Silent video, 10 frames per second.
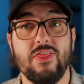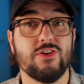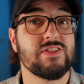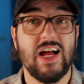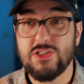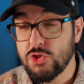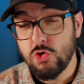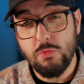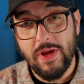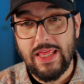There's not
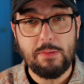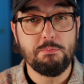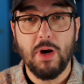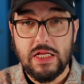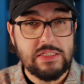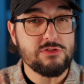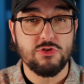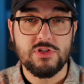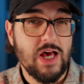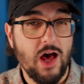too many buttons
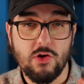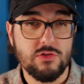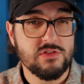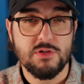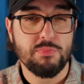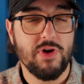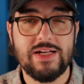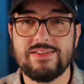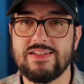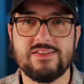or toggles to
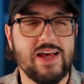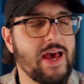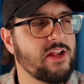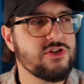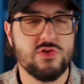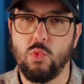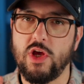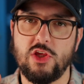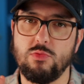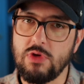press. It's kind of just
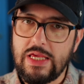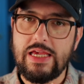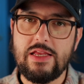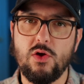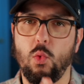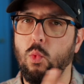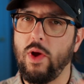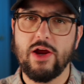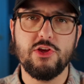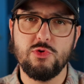what you need,
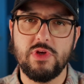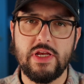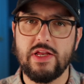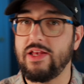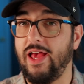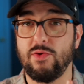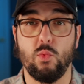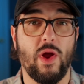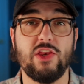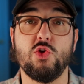where you need it,
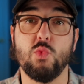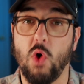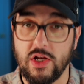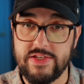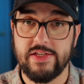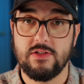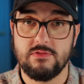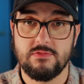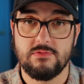and when you want it.